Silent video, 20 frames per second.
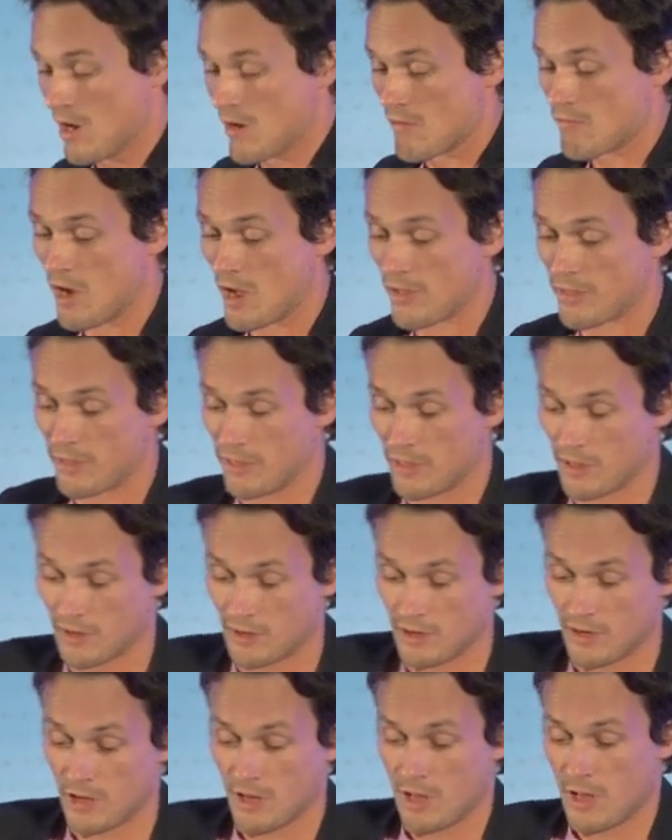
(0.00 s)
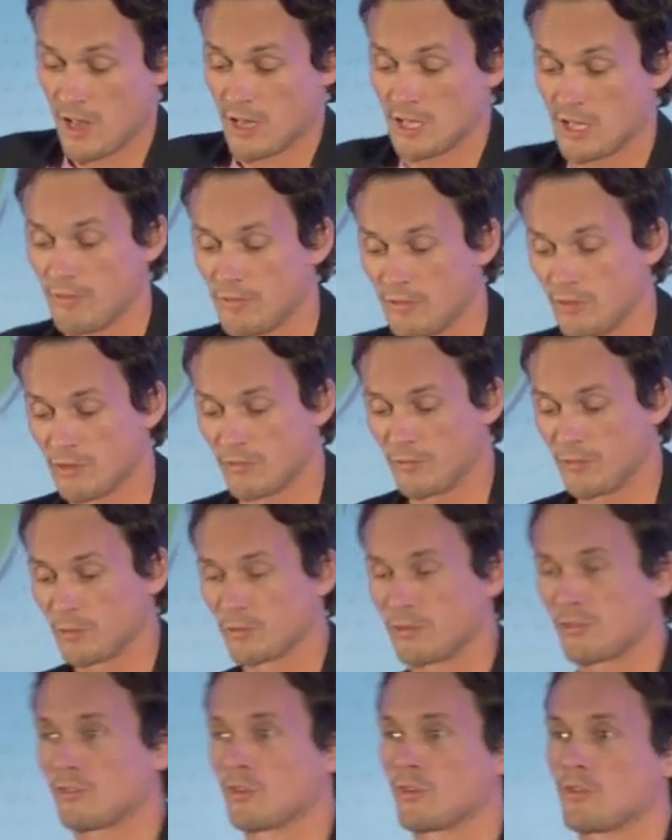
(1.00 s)
rather than give you the full
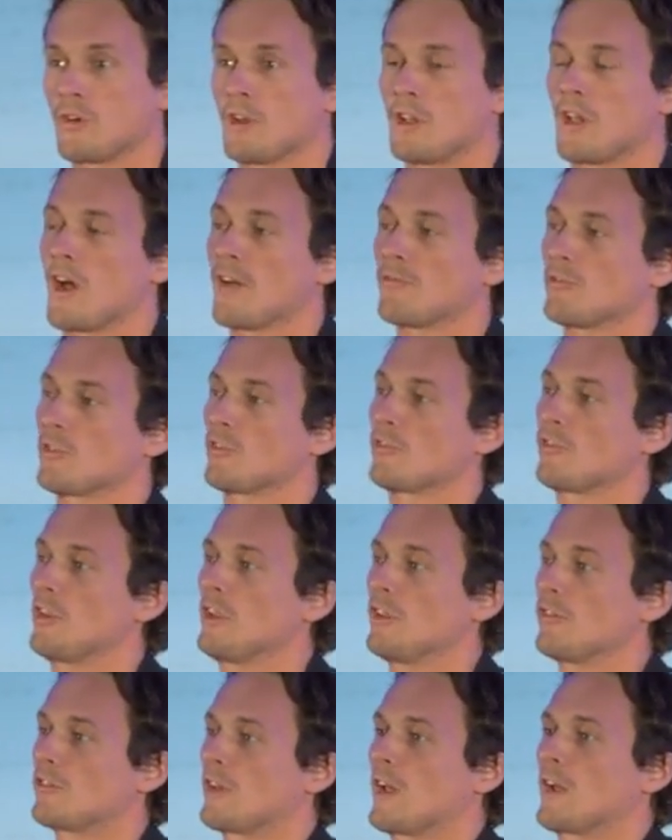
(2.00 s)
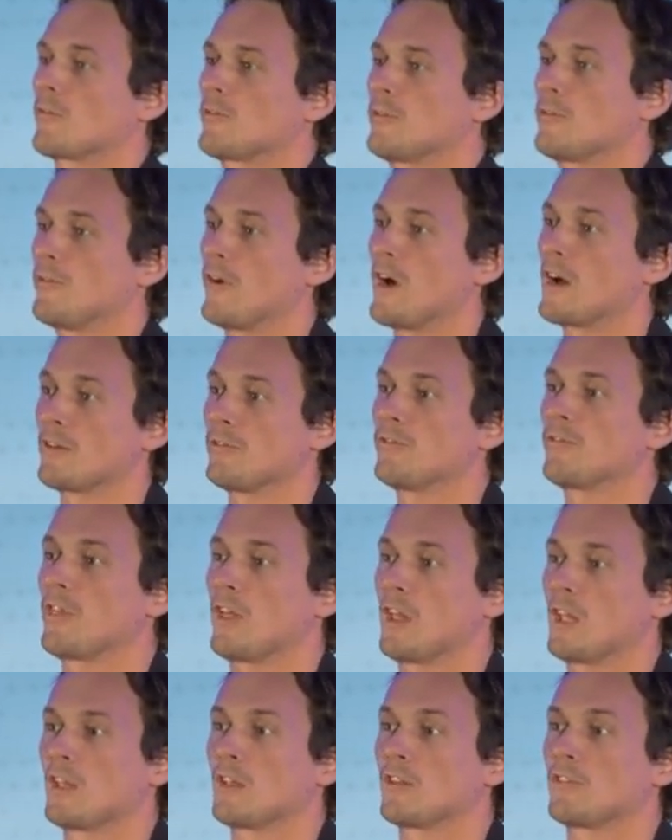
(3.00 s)
story, I've just teased out 5
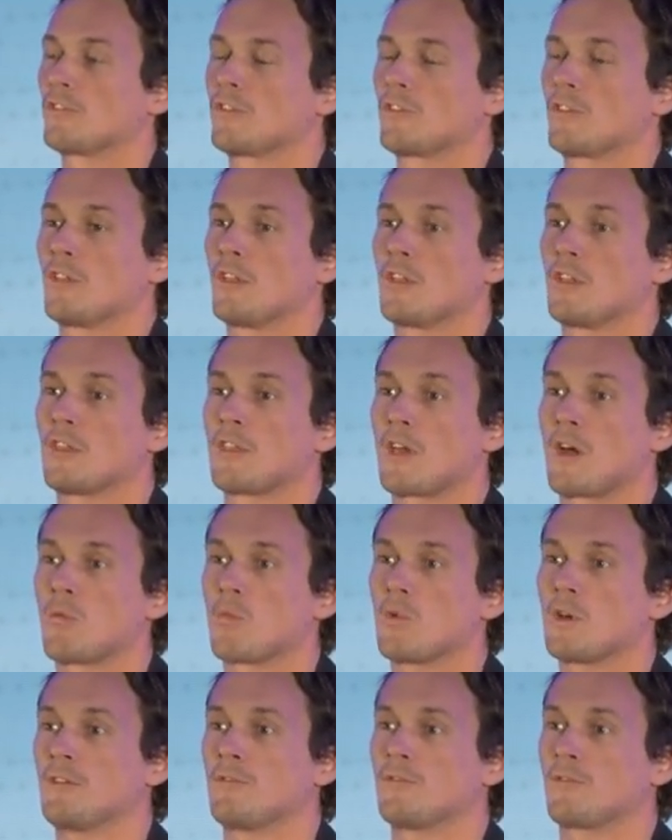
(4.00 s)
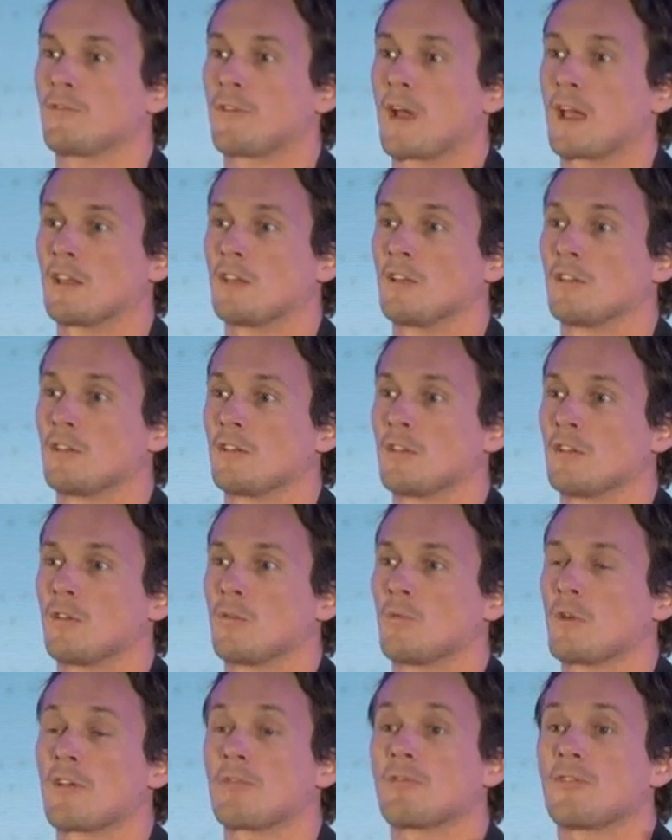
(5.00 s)
things that we
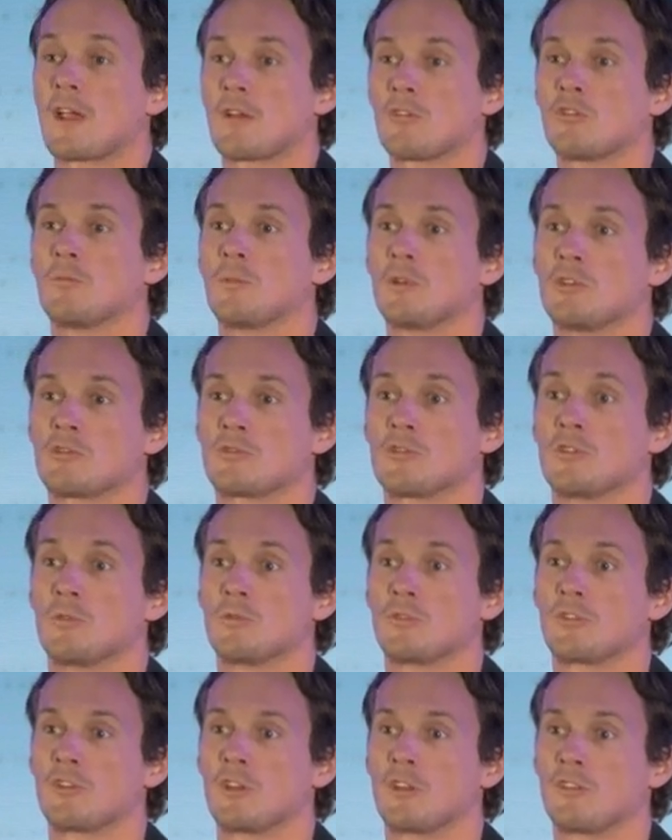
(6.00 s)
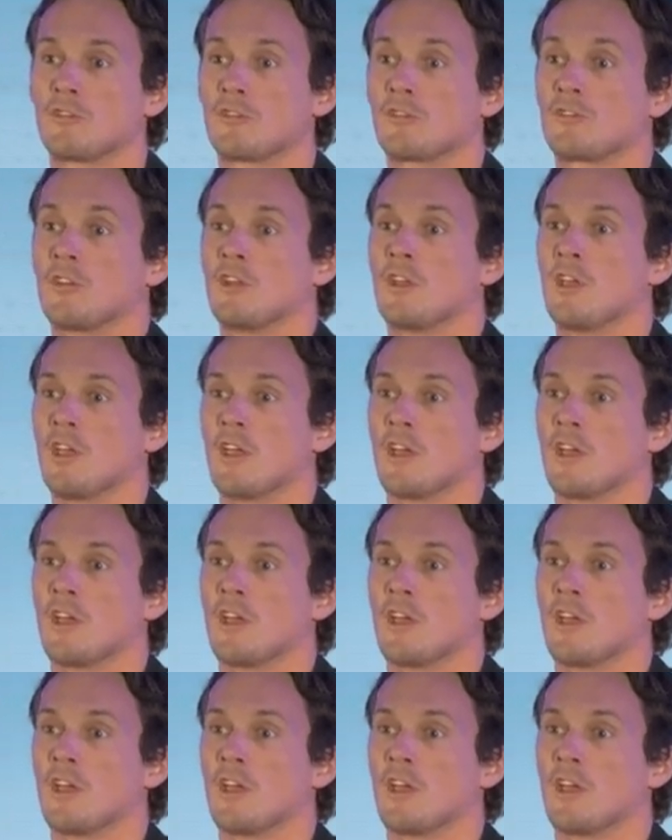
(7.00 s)
have found to be true since,